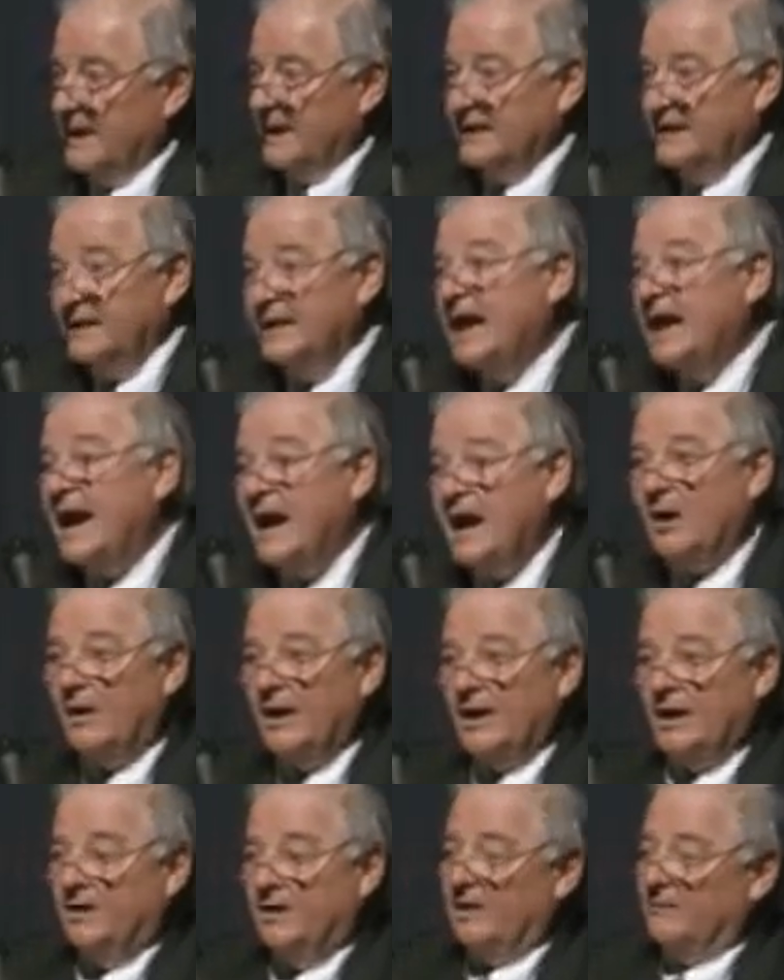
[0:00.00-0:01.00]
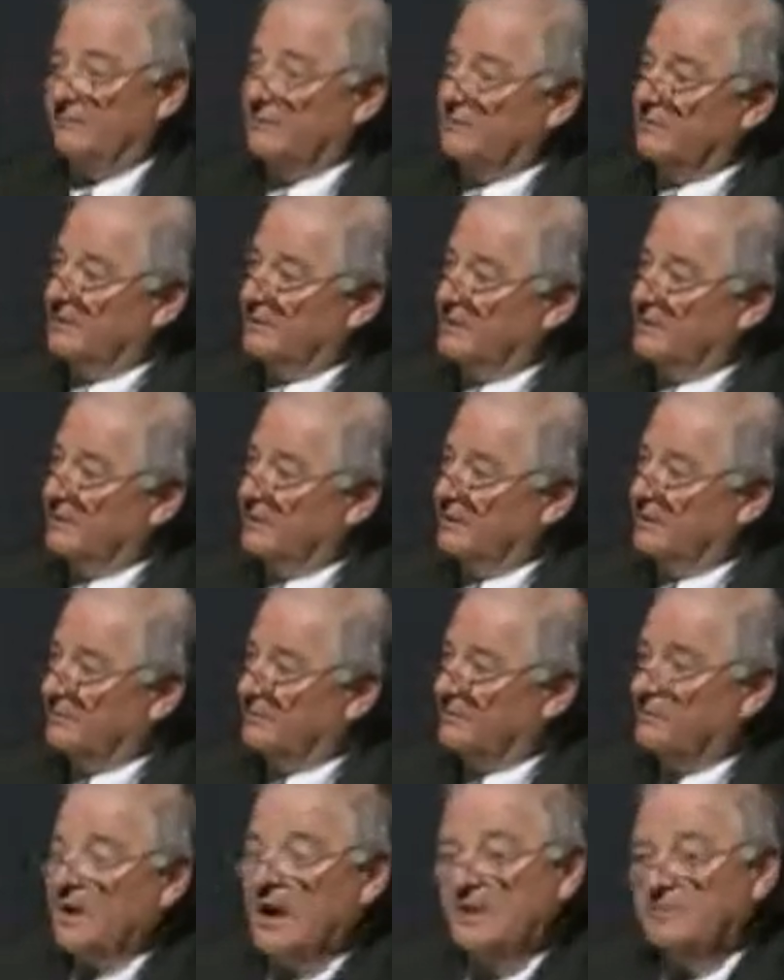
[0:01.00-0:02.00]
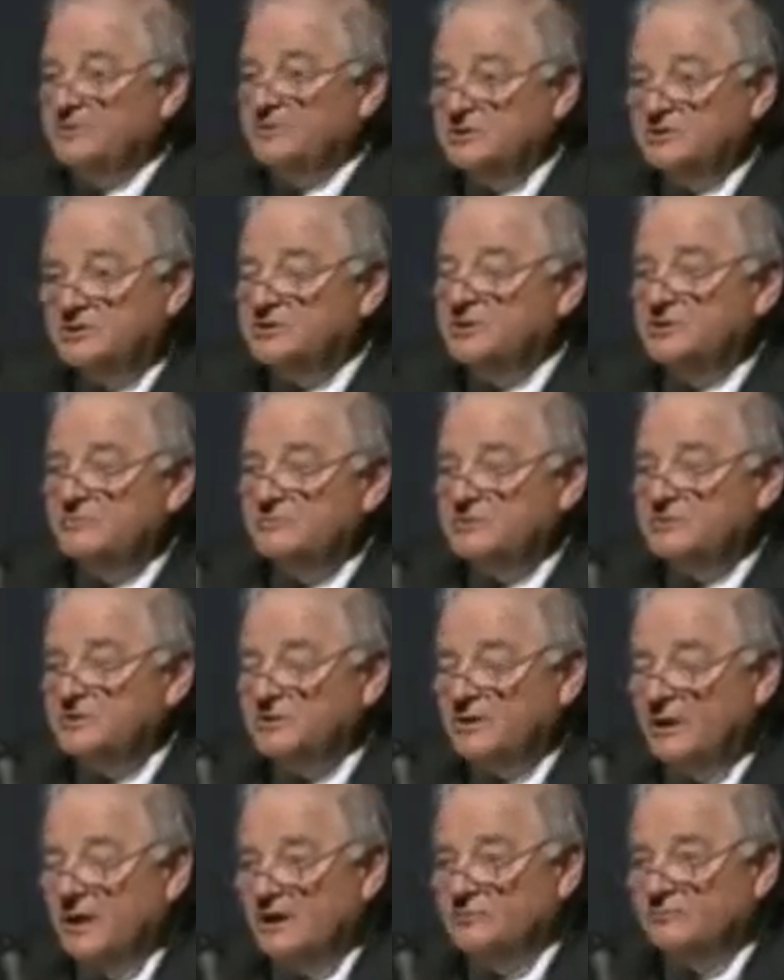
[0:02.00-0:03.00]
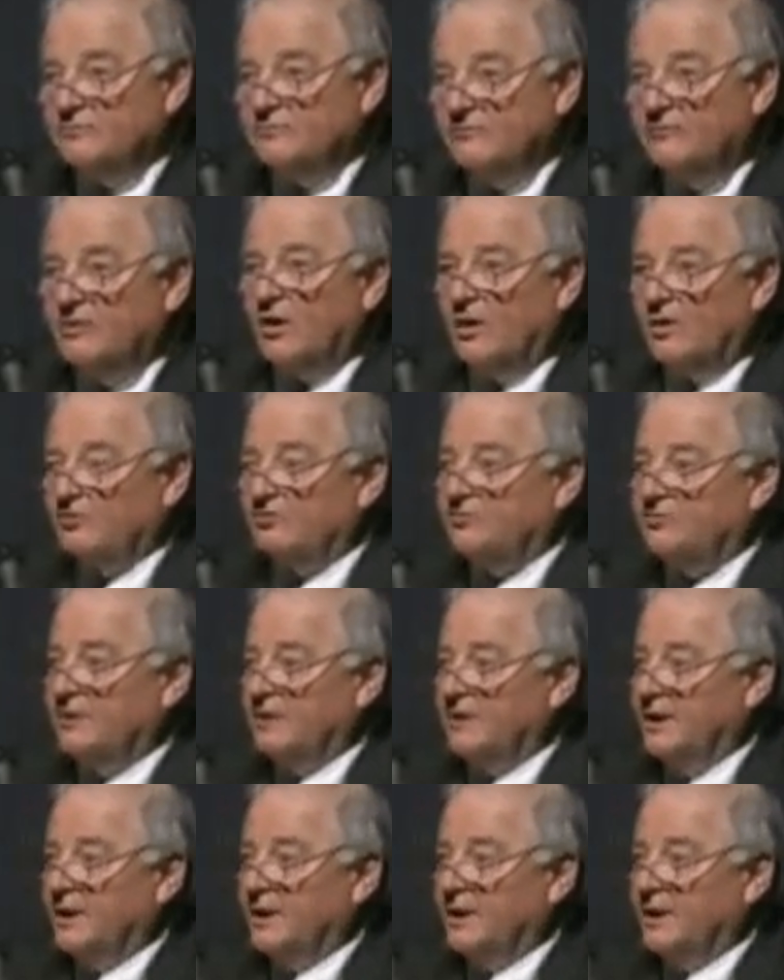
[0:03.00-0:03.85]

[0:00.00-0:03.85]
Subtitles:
Now, however, the proposition is reversed.